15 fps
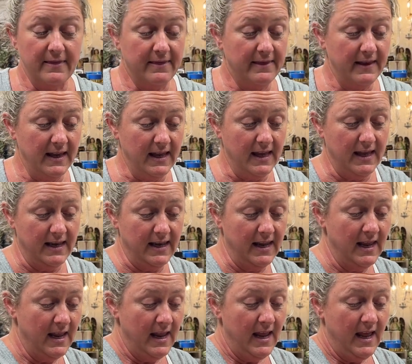Then
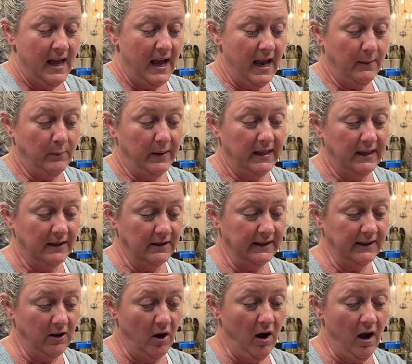I peel
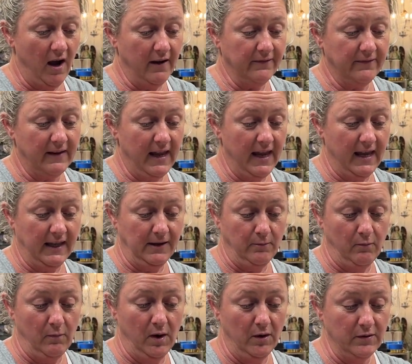it off,
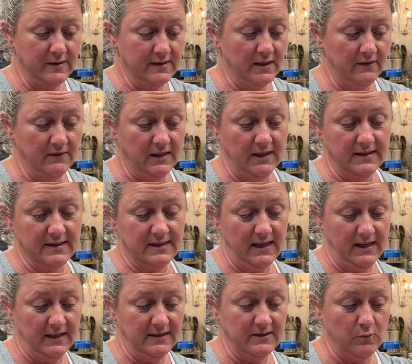and most of these
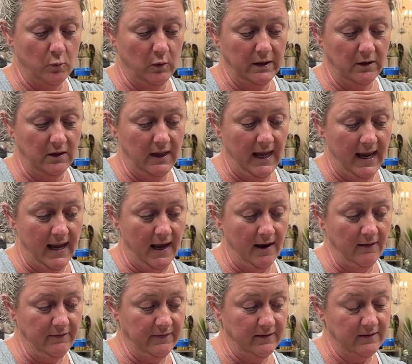things will
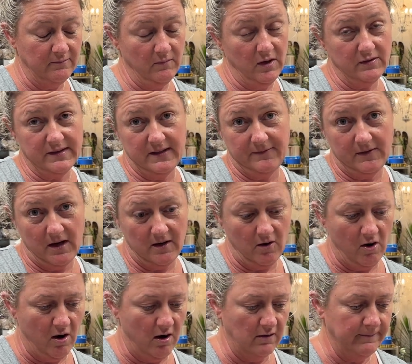have, most if not
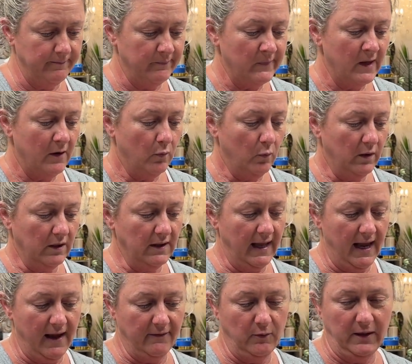all, will
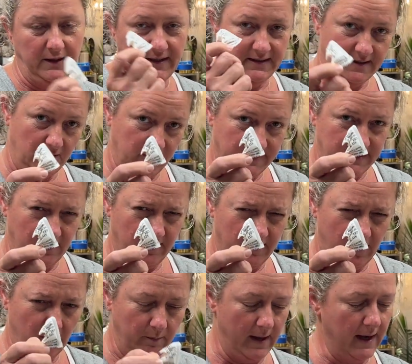have one of these little
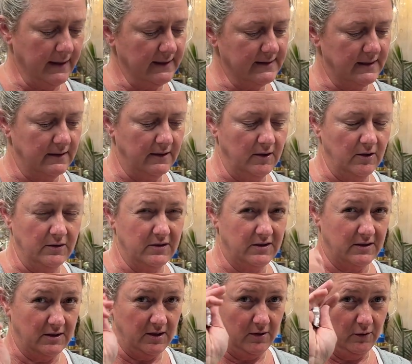silicone packets in there.
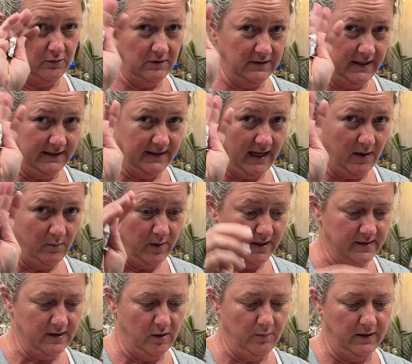Don't let that
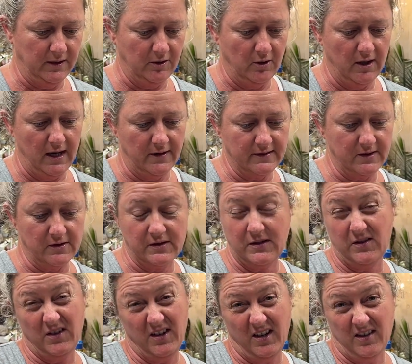bust open in your house, your
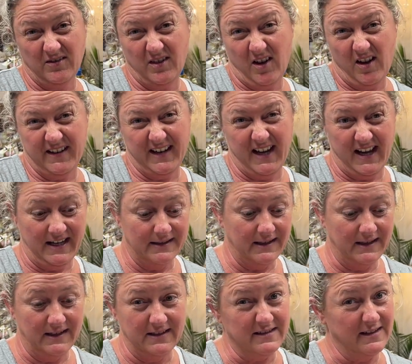studio, dog, cat,
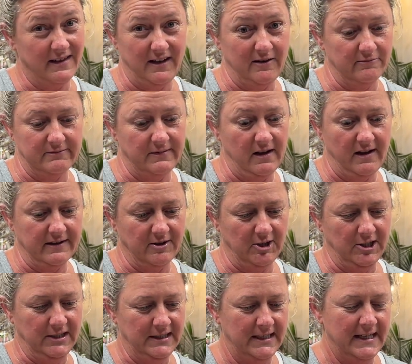kids, you know, not
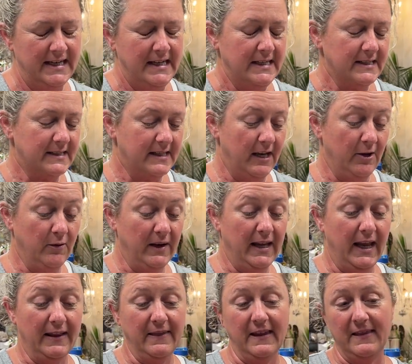good. So,
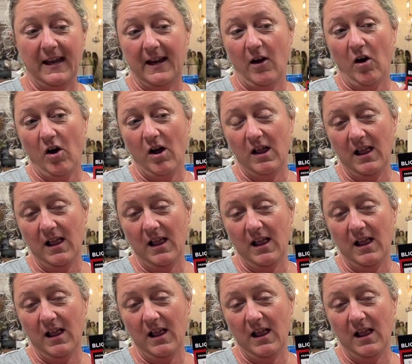and then they all